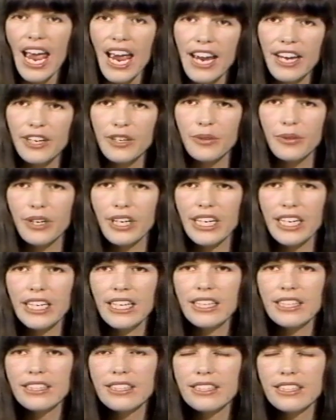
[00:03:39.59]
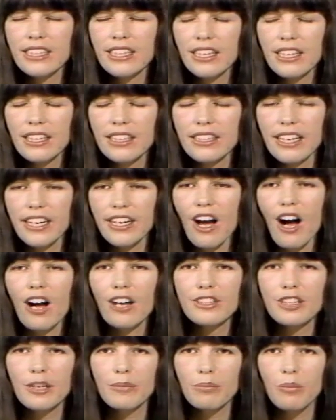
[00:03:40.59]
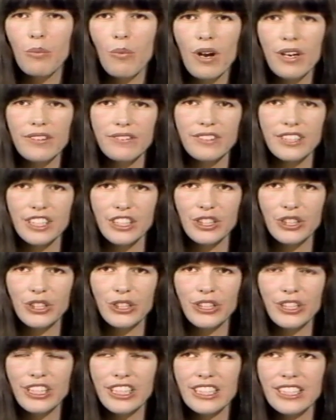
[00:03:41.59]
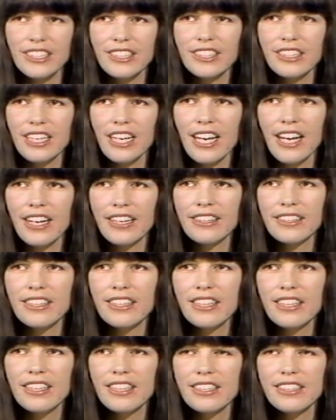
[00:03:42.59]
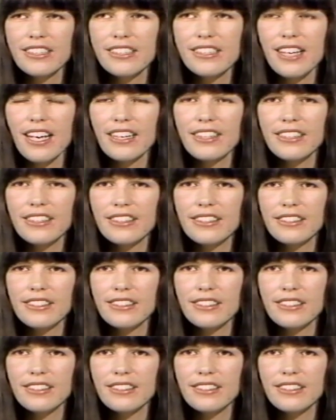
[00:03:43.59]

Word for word: angry, and they called up one of the attorneys and said,